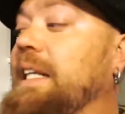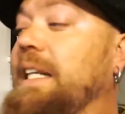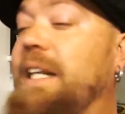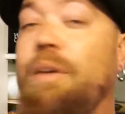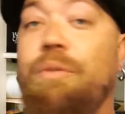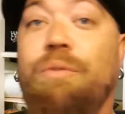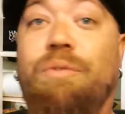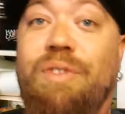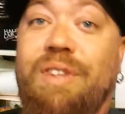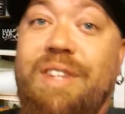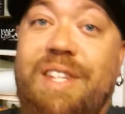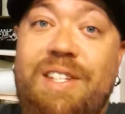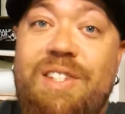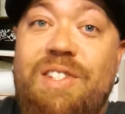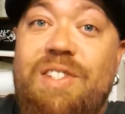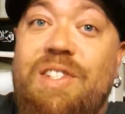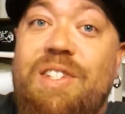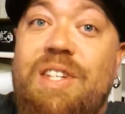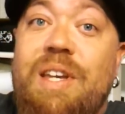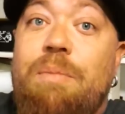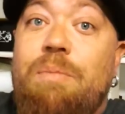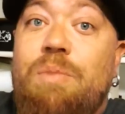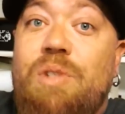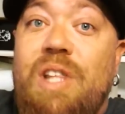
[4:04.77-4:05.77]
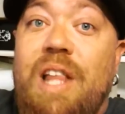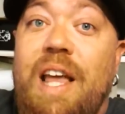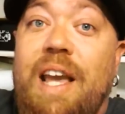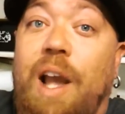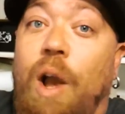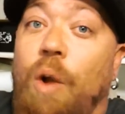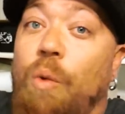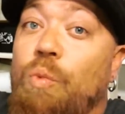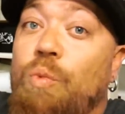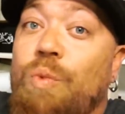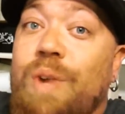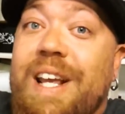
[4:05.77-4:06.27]
Now, this seems
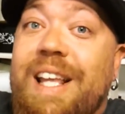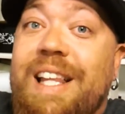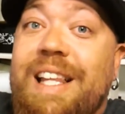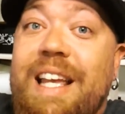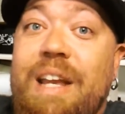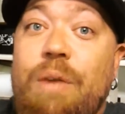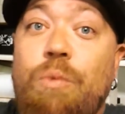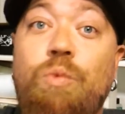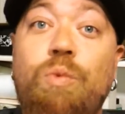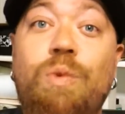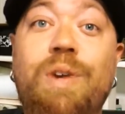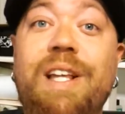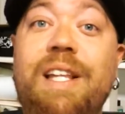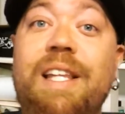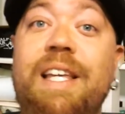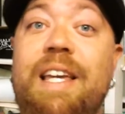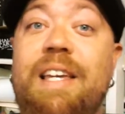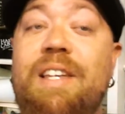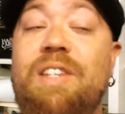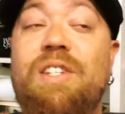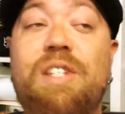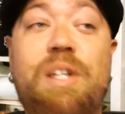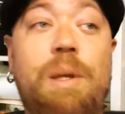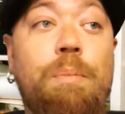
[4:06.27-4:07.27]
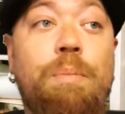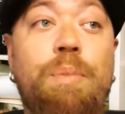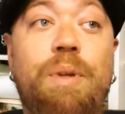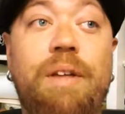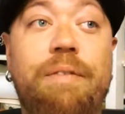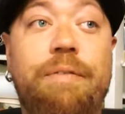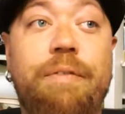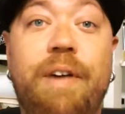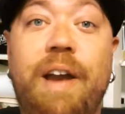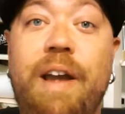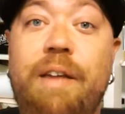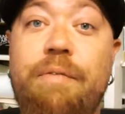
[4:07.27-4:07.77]
like a really, really
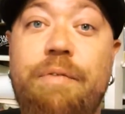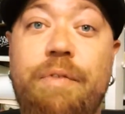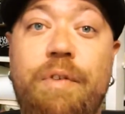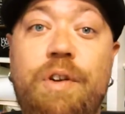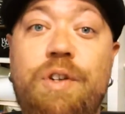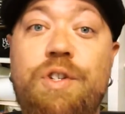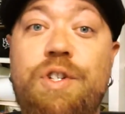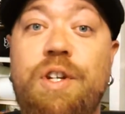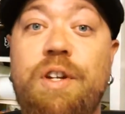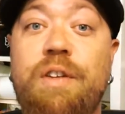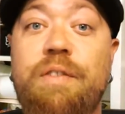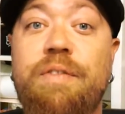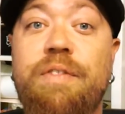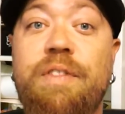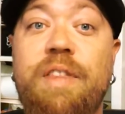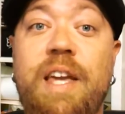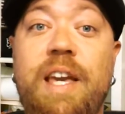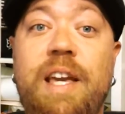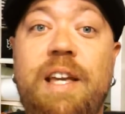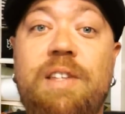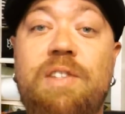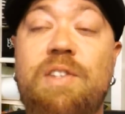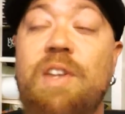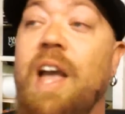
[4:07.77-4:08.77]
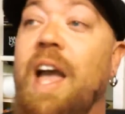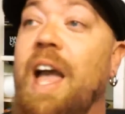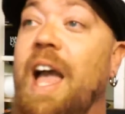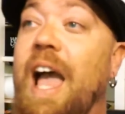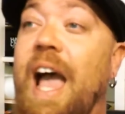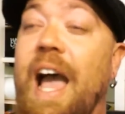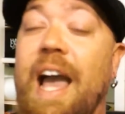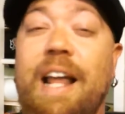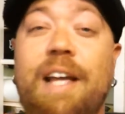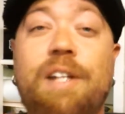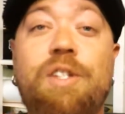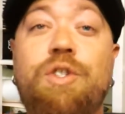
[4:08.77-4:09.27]
simplified version of things,
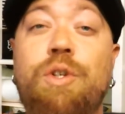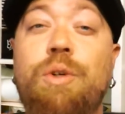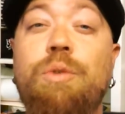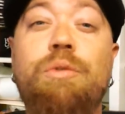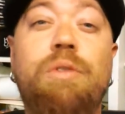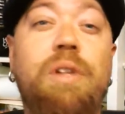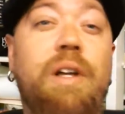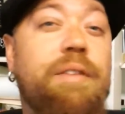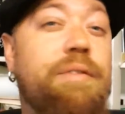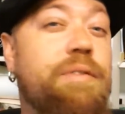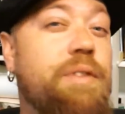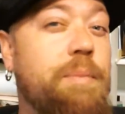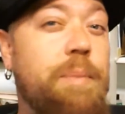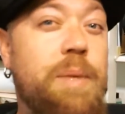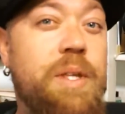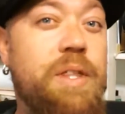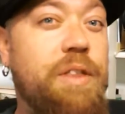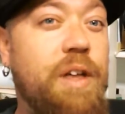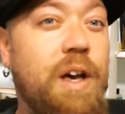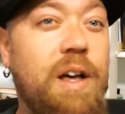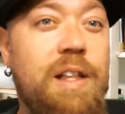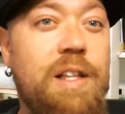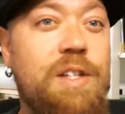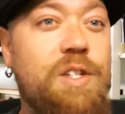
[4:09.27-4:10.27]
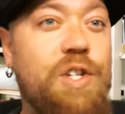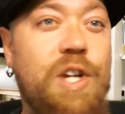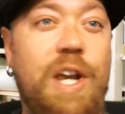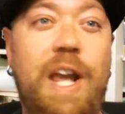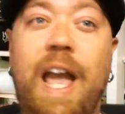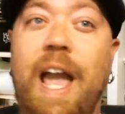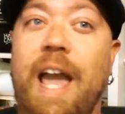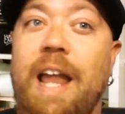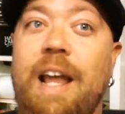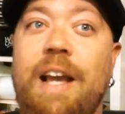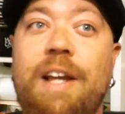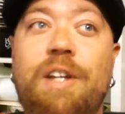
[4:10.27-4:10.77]
and I do love the
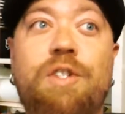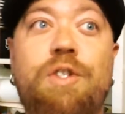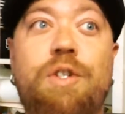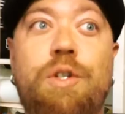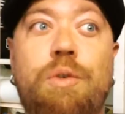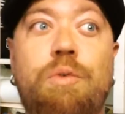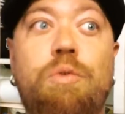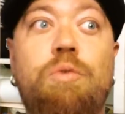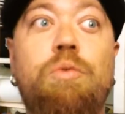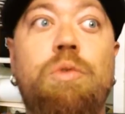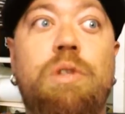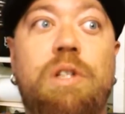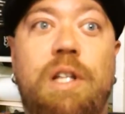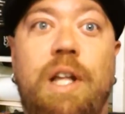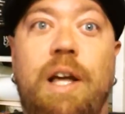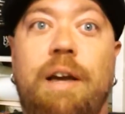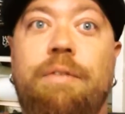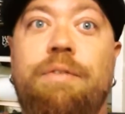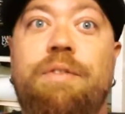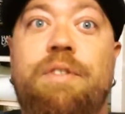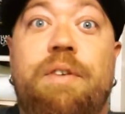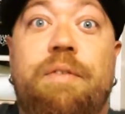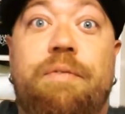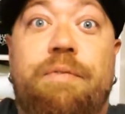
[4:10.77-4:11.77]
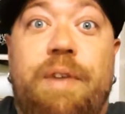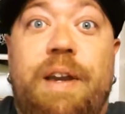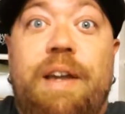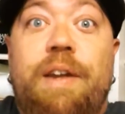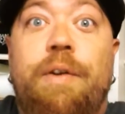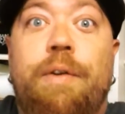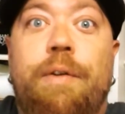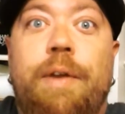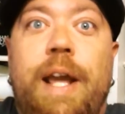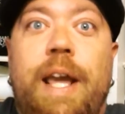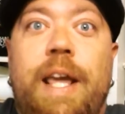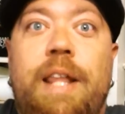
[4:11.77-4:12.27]
mythology, and I do love to
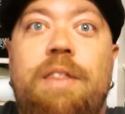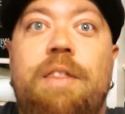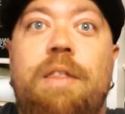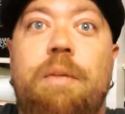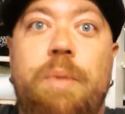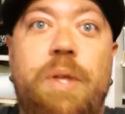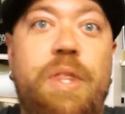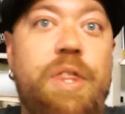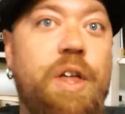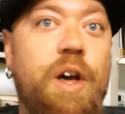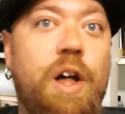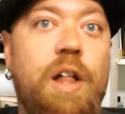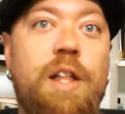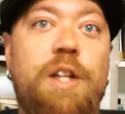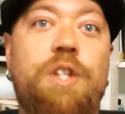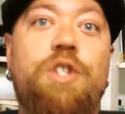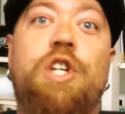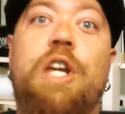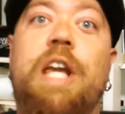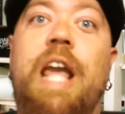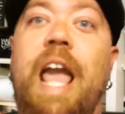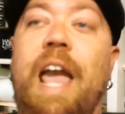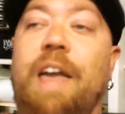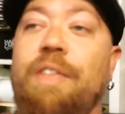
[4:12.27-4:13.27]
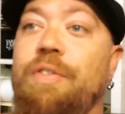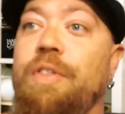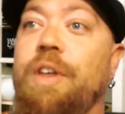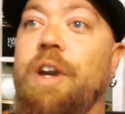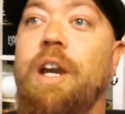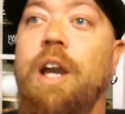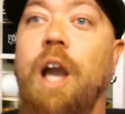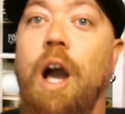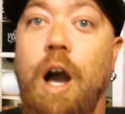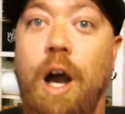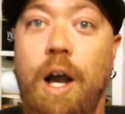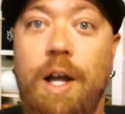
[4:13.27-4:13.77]
venerate the mythology and the
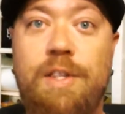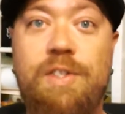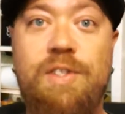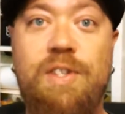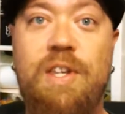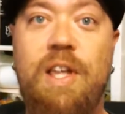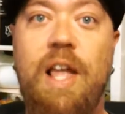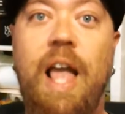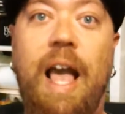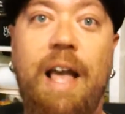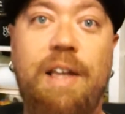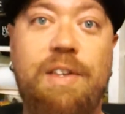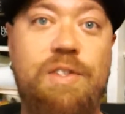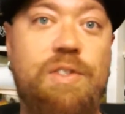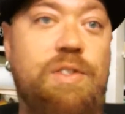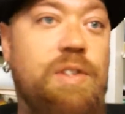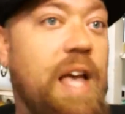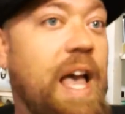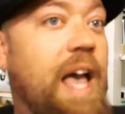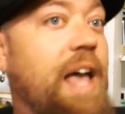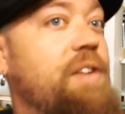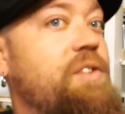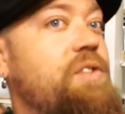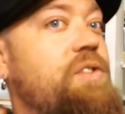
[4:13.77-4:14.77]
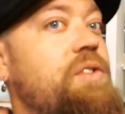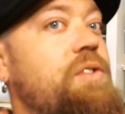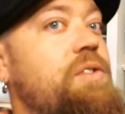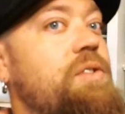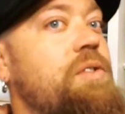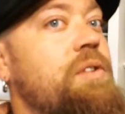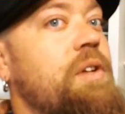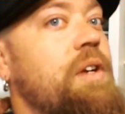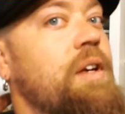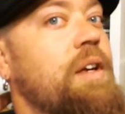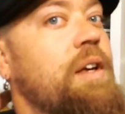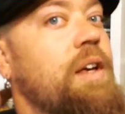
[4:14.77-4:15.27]
gods as
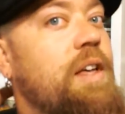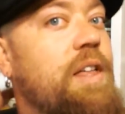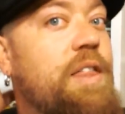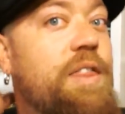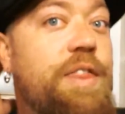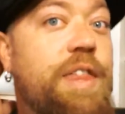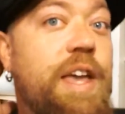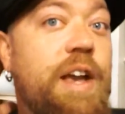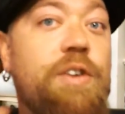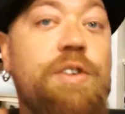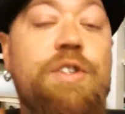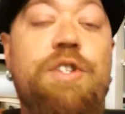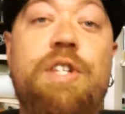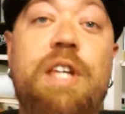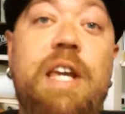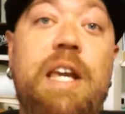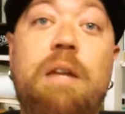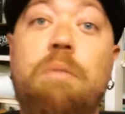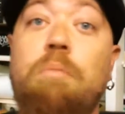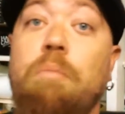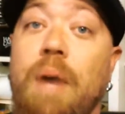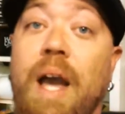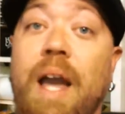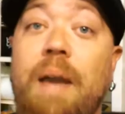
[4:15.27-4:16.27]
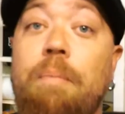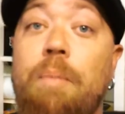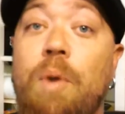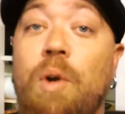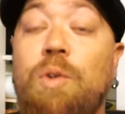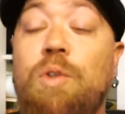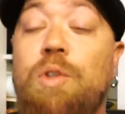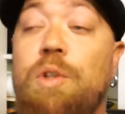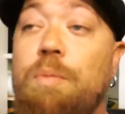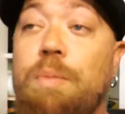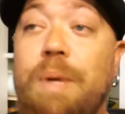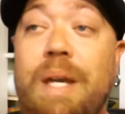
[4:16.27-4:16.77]
as they're seen by
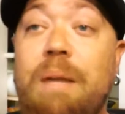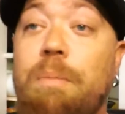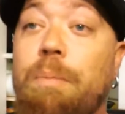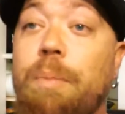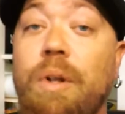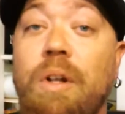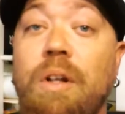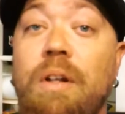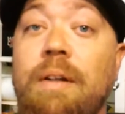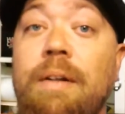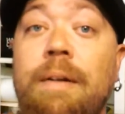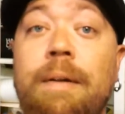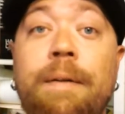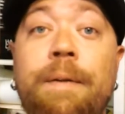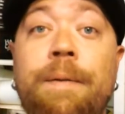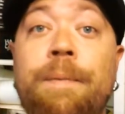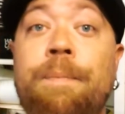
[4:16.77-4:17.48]
most people.